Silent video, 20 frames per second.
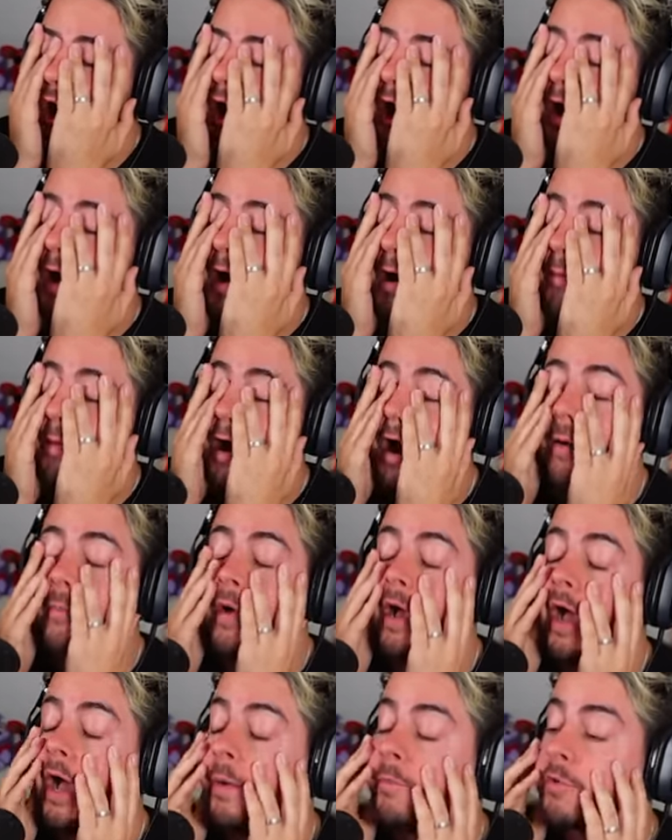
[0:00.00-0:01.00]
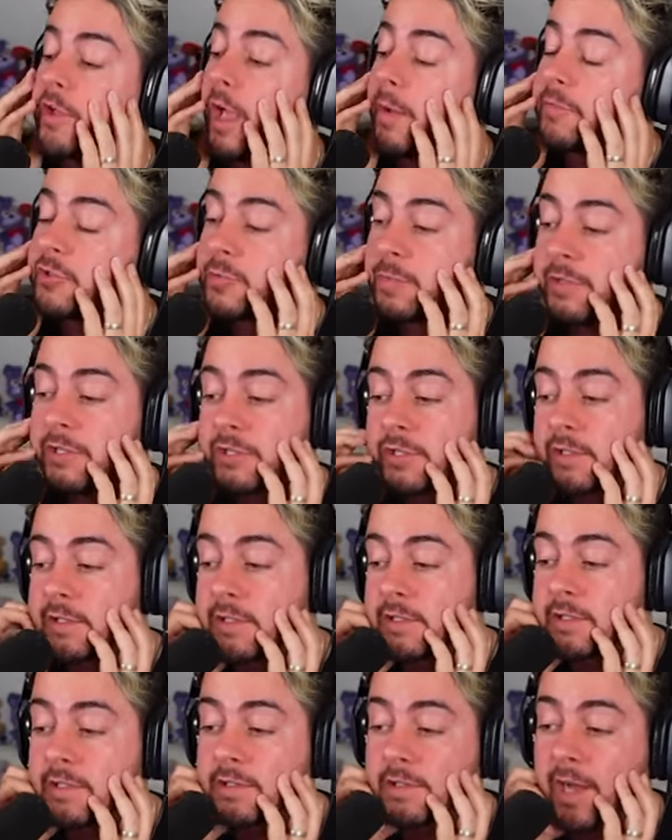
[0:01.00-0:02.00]
Uh, I'm, I'm, I'm
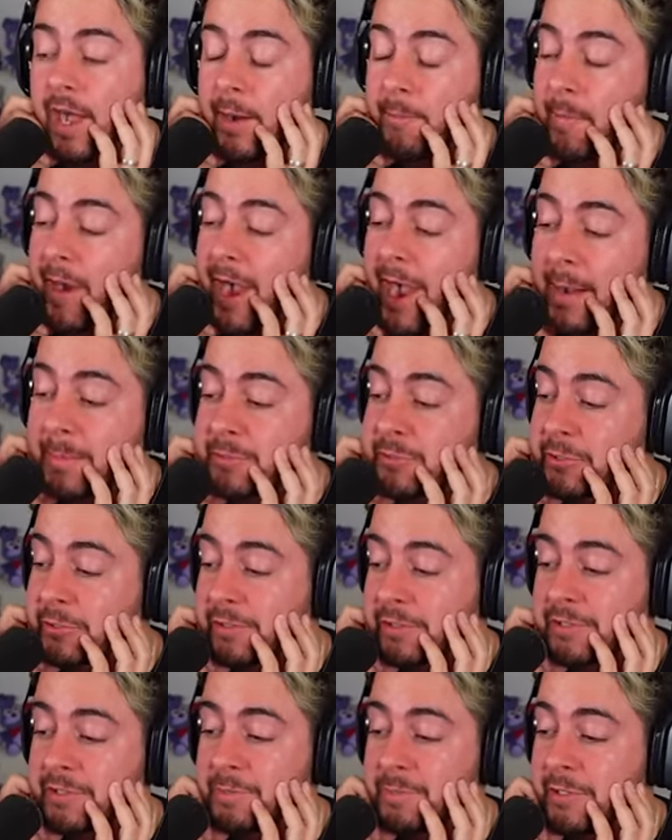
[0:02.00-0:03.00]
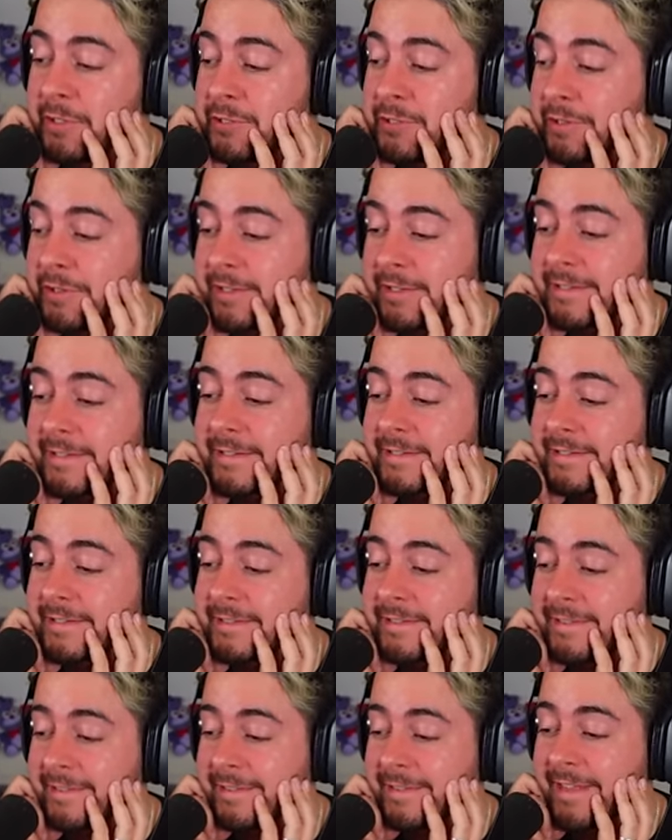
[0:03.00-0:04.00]
speechless. I'm absolutely speechless.
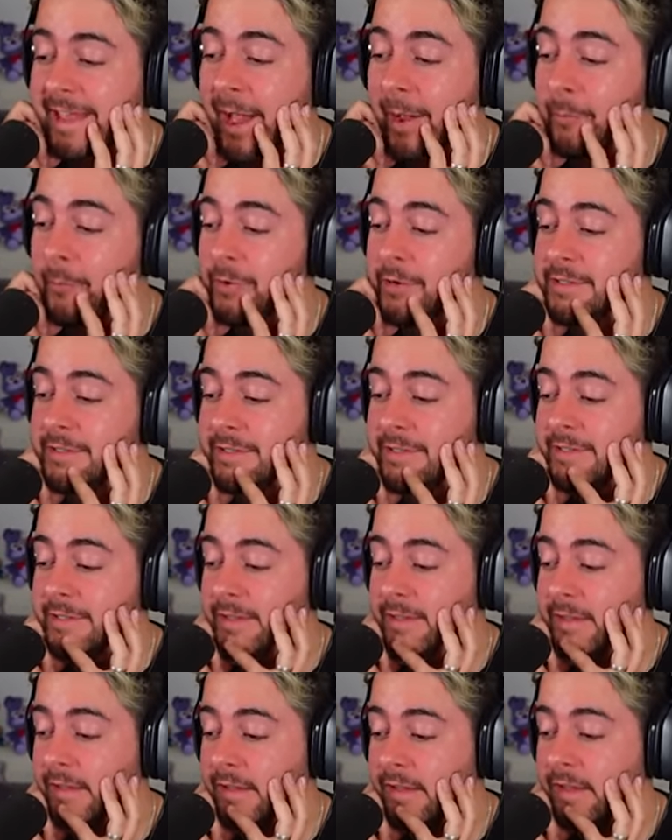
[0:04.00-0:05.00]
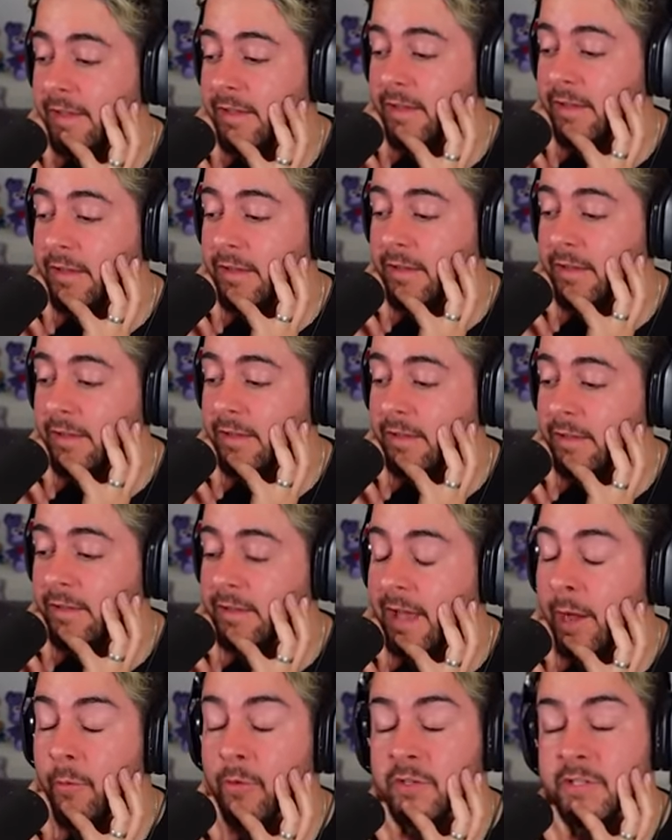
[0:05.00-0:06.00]
That was,
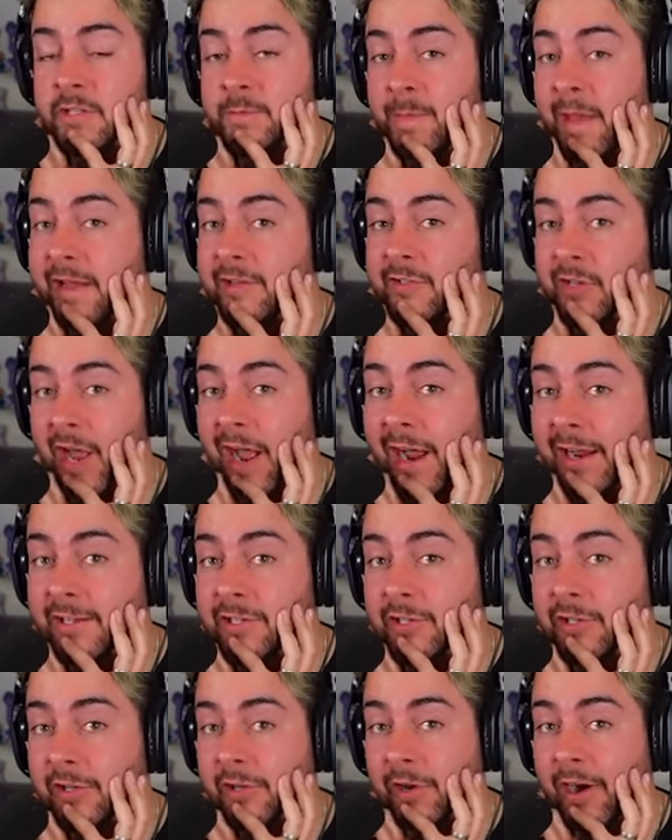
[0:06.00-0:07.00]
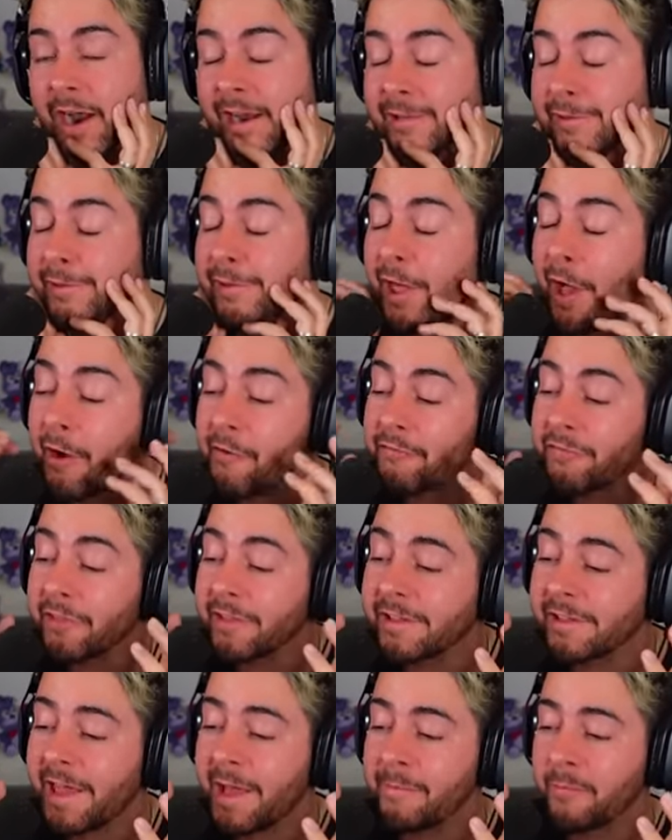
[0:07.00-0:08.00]
that was spectacular. I love the
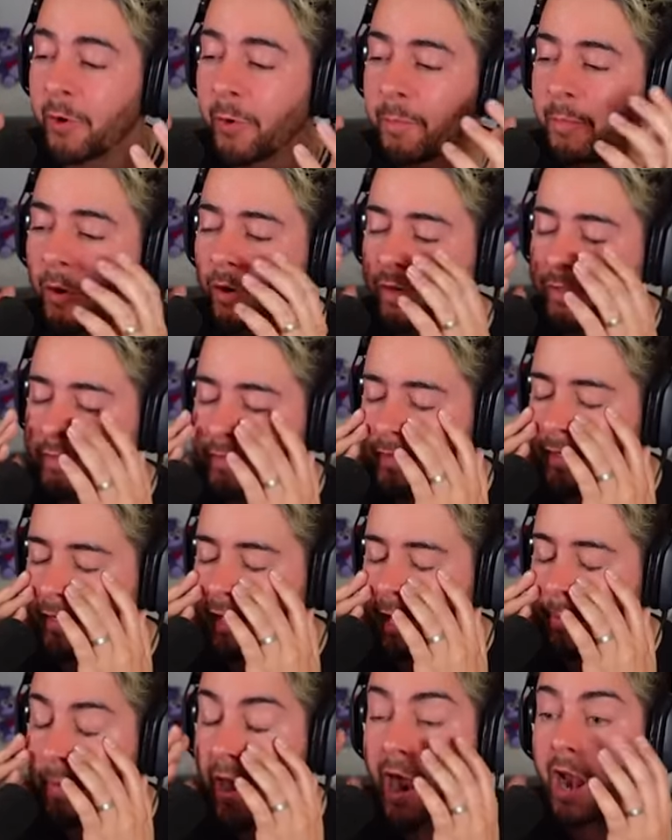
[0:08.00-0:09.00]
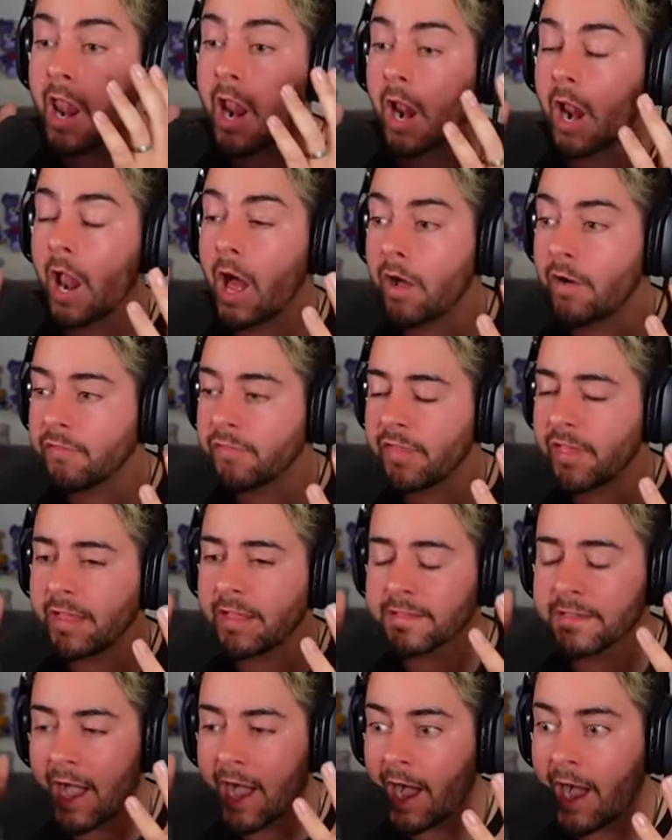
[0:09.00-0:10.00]
Glamrock Bonnies in the game. I love that
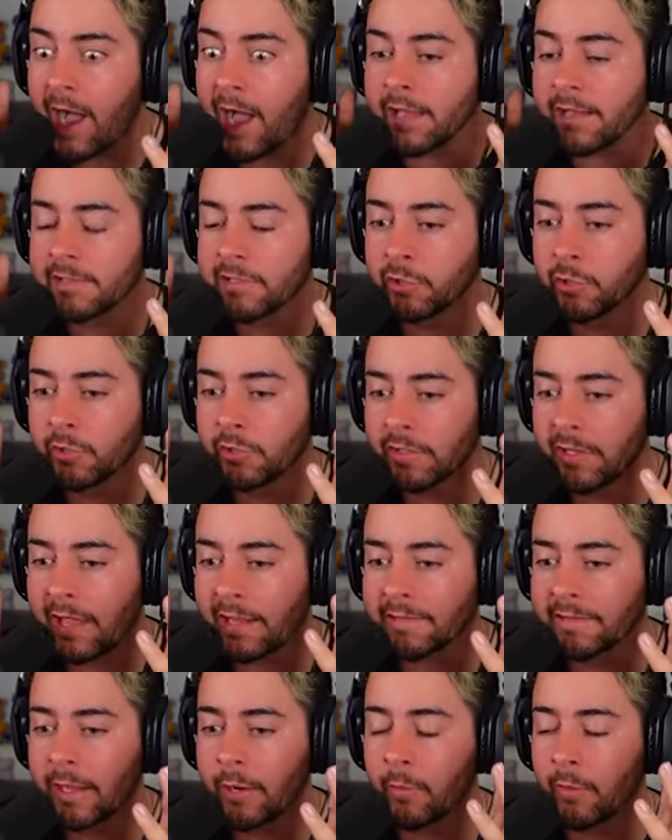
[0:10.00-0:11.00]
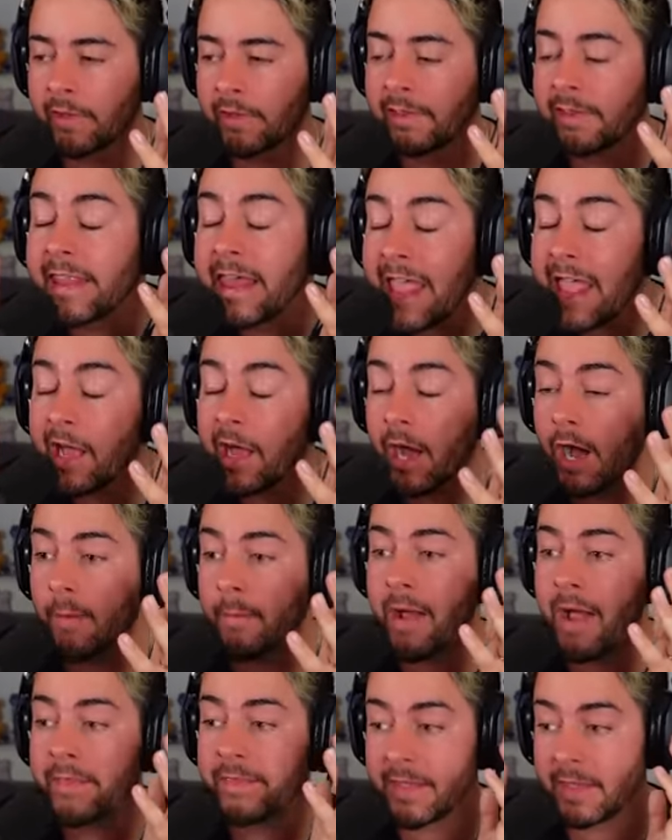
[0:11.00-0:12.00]
his eyes looked like they were lit
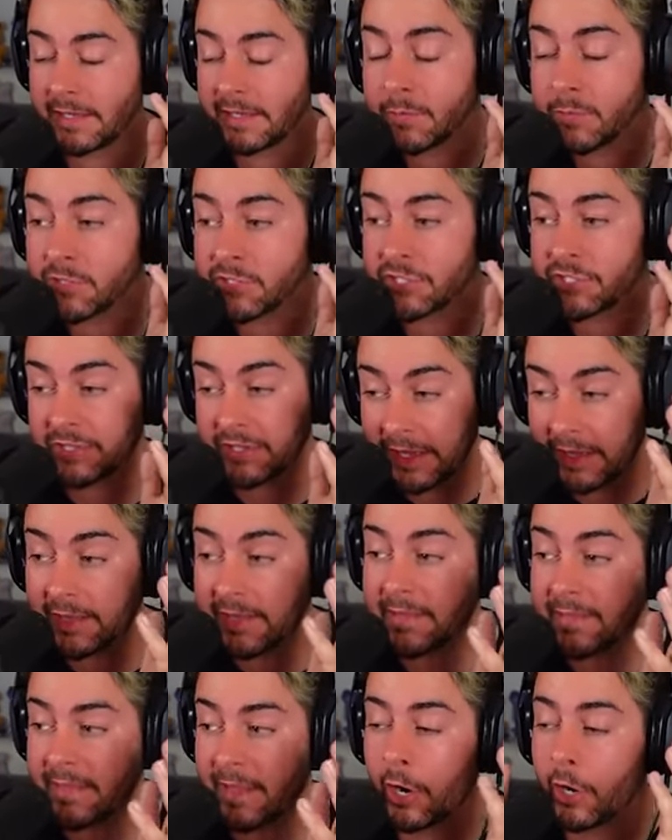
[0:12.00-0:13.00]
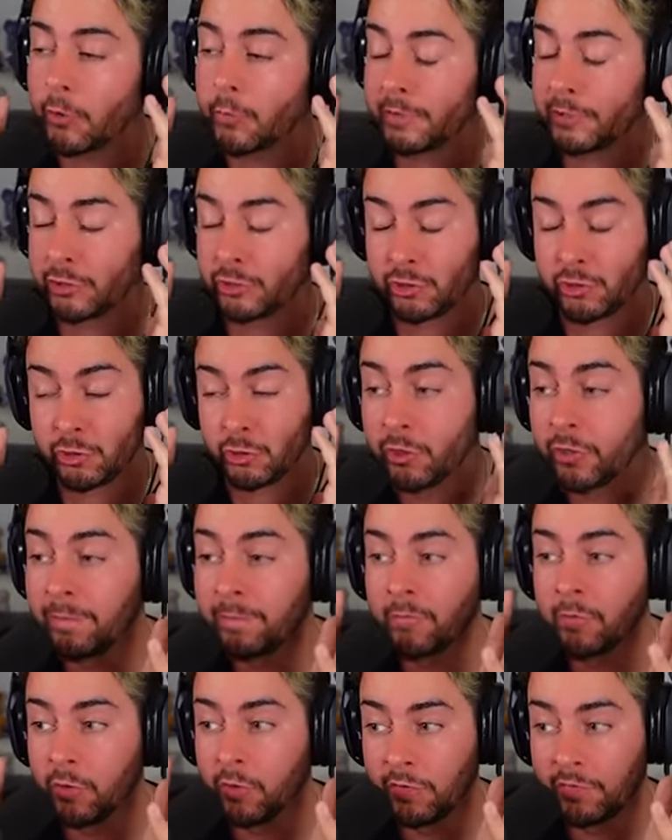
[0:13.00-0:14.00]
up and that he was still in there but just couldn't
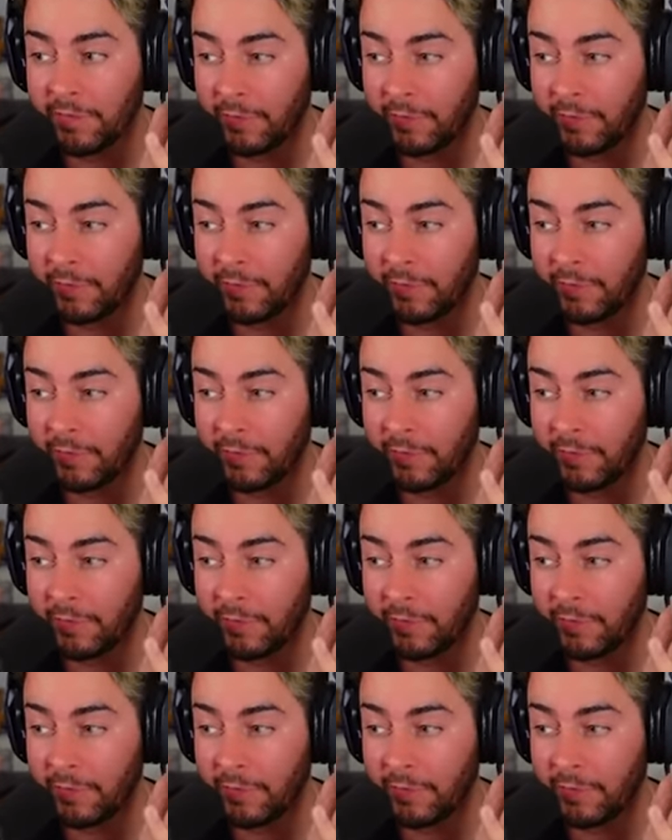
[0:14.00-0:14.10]
move.